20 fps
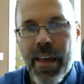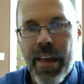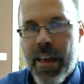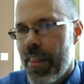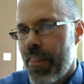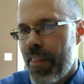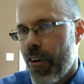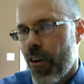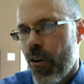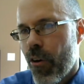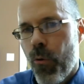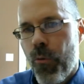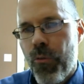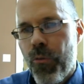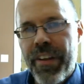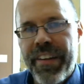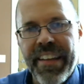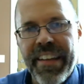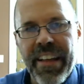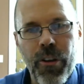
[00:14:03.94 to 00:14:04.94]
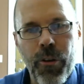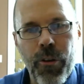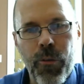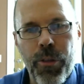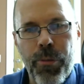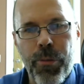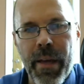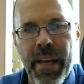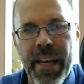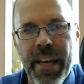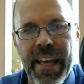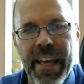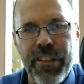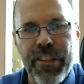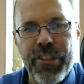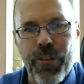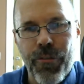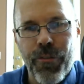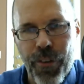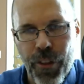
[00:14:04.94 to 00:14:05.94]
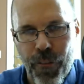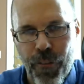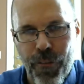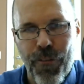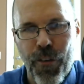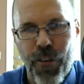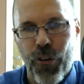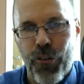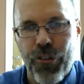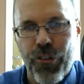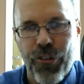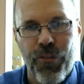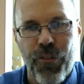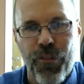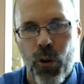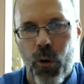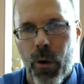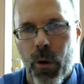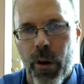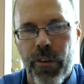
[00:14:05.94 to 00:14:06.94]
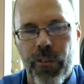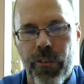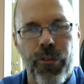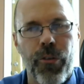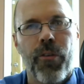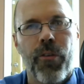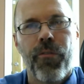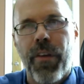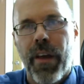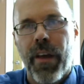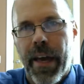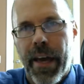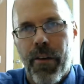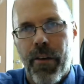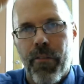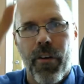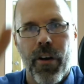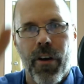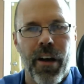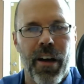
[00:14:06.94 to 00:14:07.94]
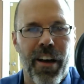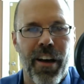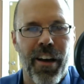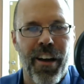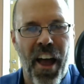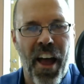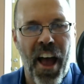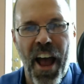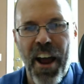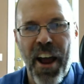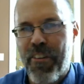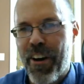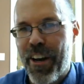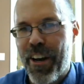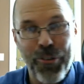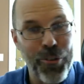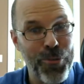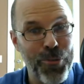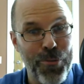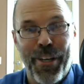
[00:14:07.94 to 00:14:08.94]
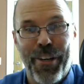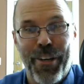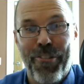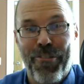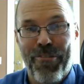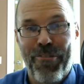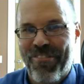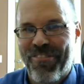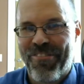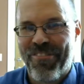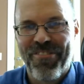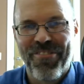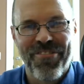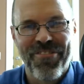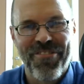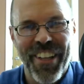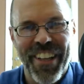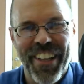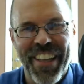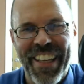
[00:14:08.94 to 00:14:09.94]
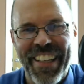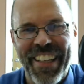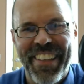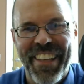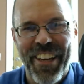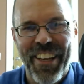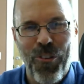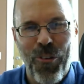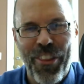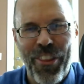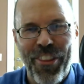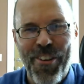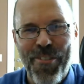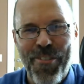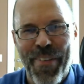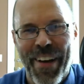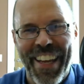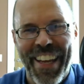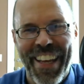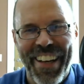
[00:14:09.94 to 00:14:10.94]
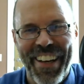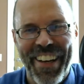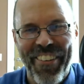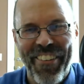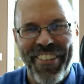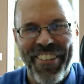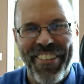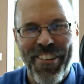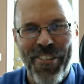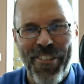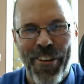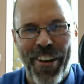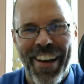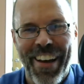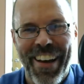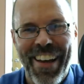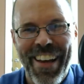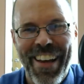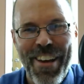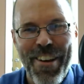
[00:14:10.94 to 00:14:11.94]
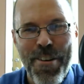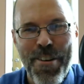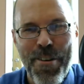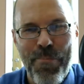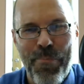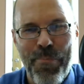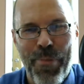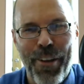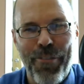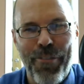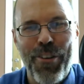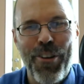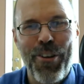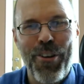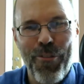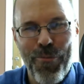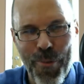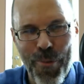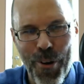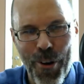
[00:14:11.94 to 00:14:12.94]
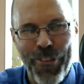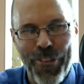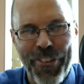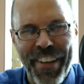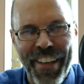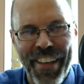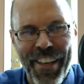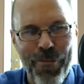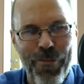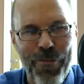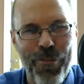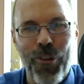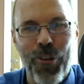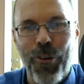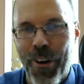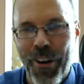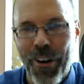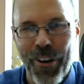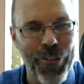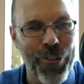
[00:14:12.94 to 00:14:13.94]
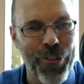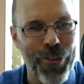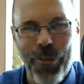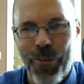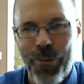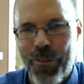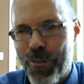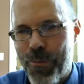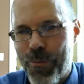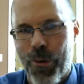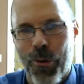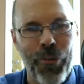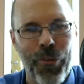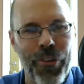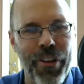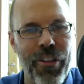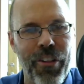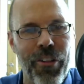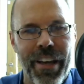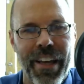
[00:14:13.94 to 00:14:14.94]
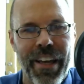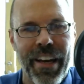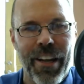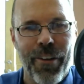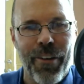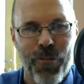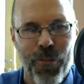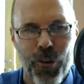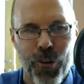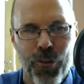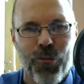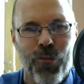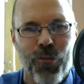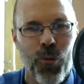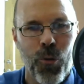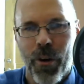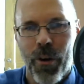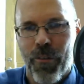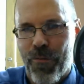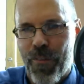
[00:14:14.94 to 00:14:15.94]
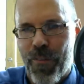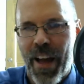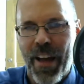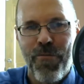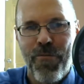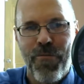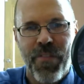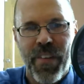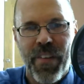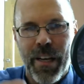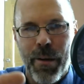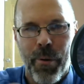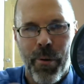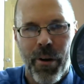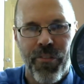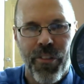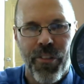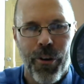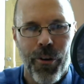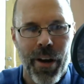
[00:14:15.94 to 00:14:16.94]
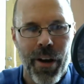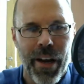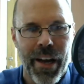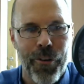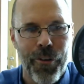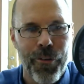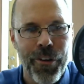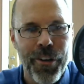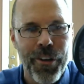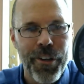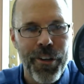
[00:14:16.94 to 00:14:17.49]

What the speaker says: They're only dealing with mitigation for the first floor. So if you have a high-rise, which we don't really deal with too many in Arizona, but if you do have multi-floors, we're only looking at first floor, 5 feet above the ground.